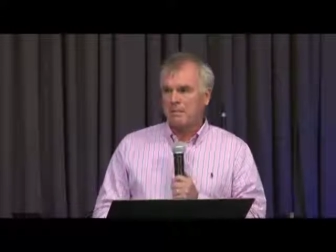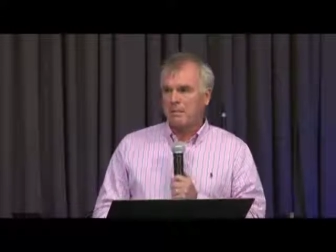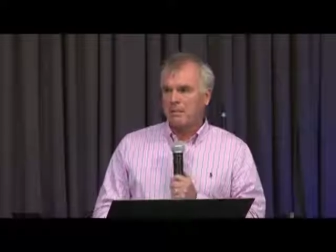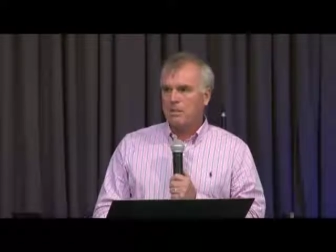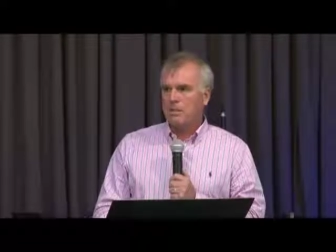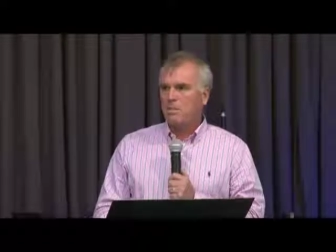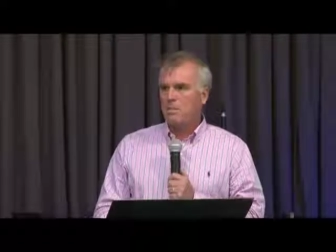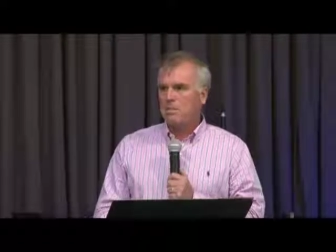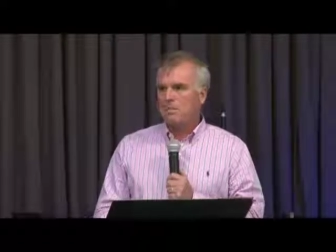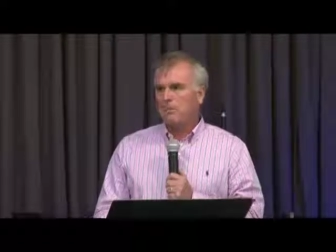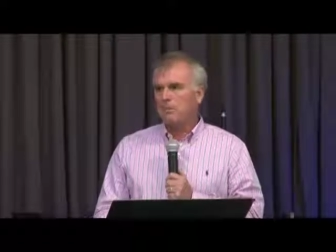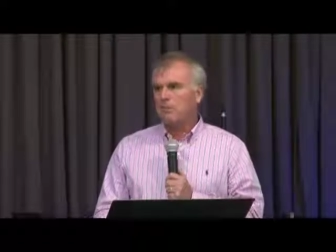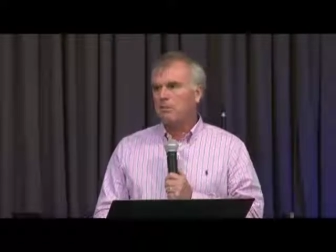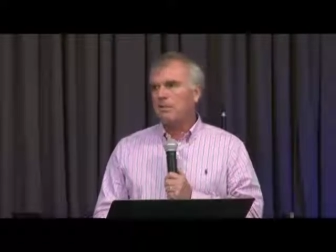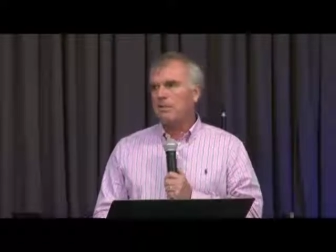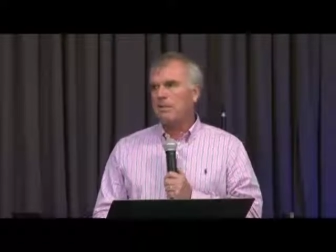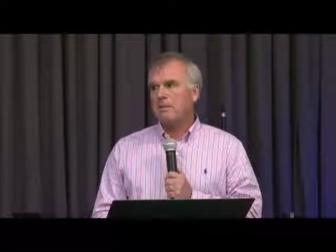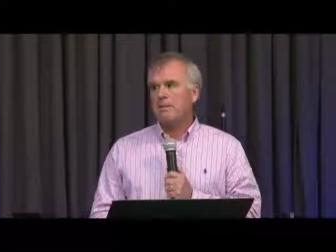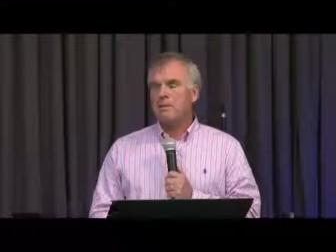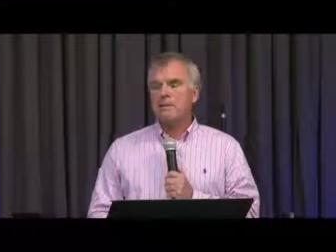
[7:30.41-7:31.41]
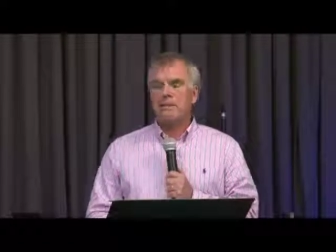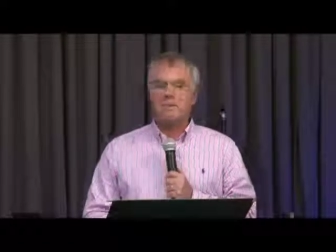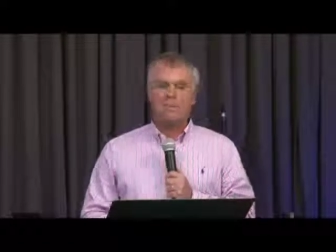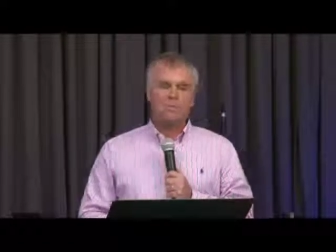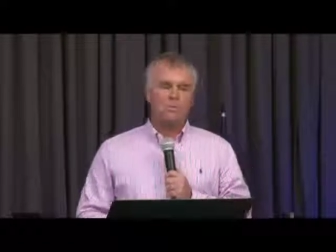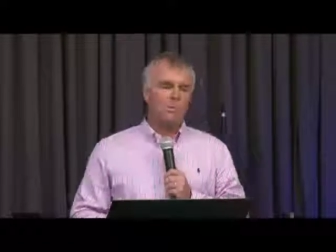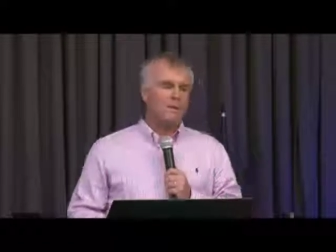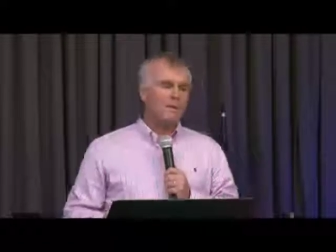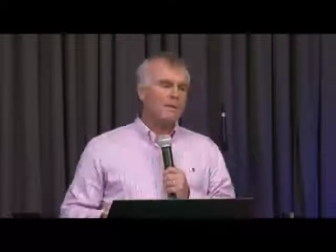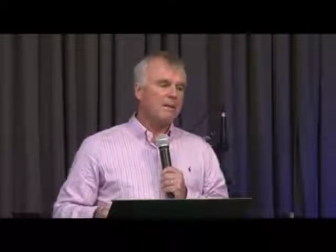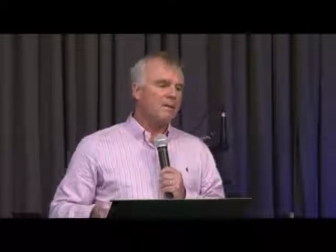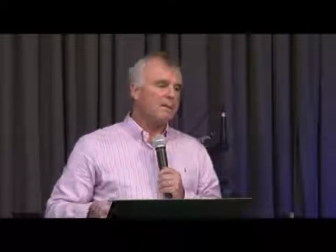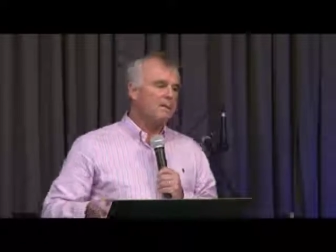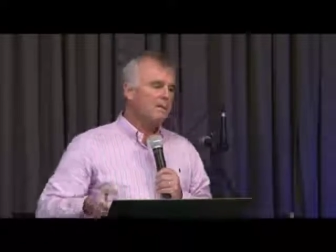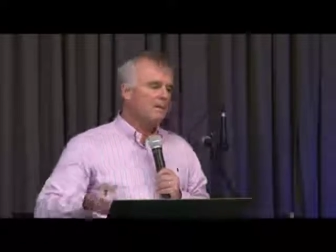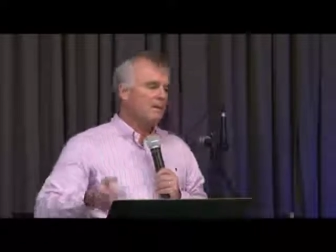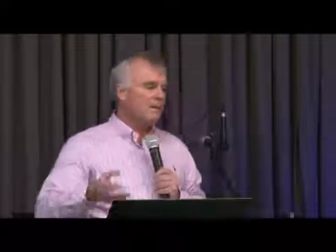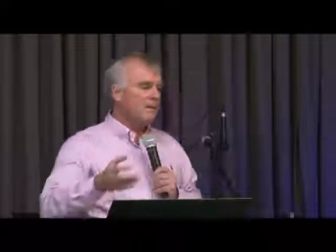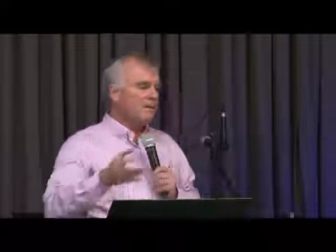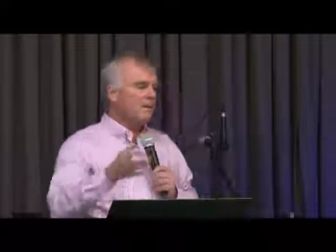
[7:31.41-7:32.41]
in KwaZulu-Natal where
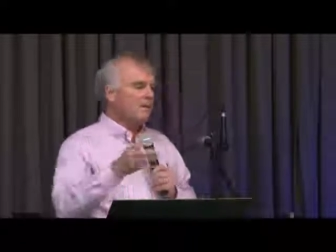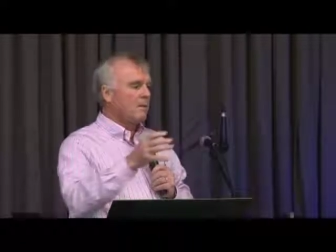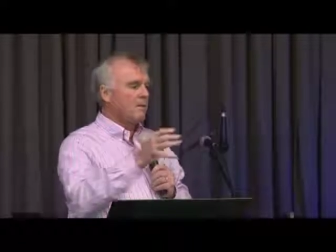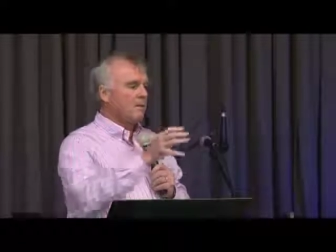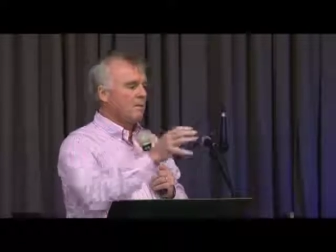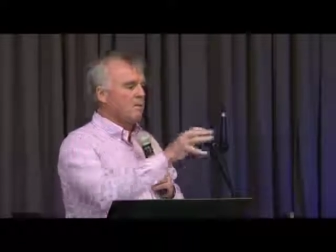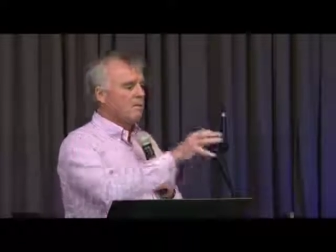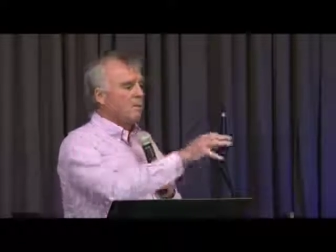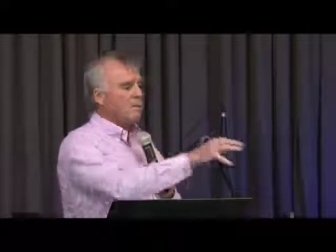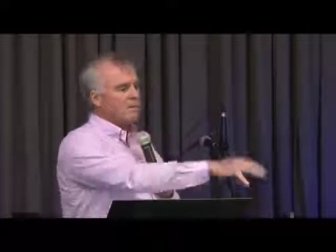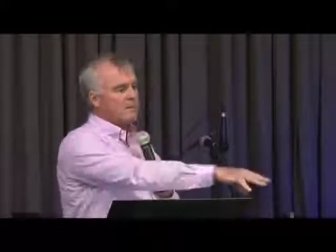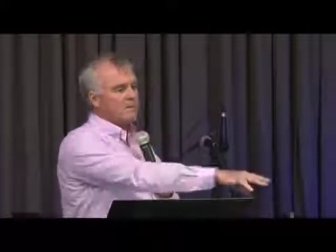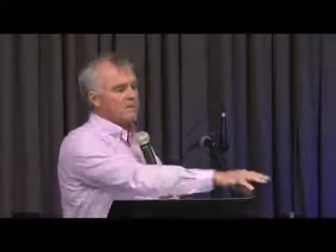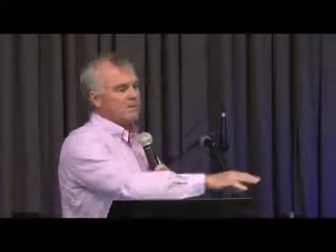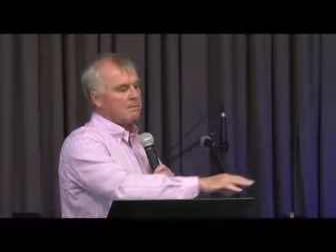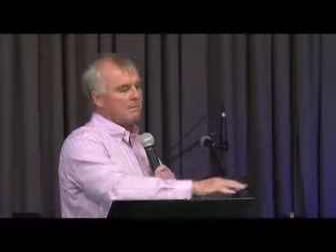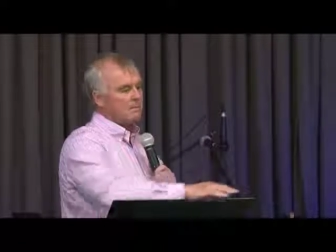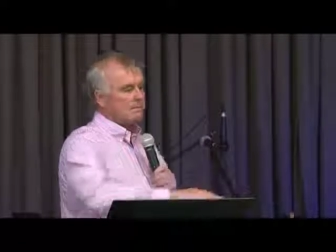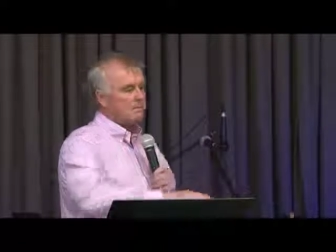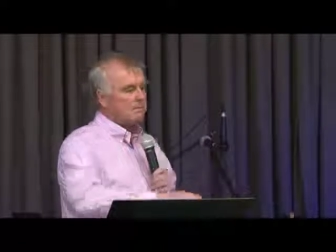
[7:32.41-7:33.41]
the one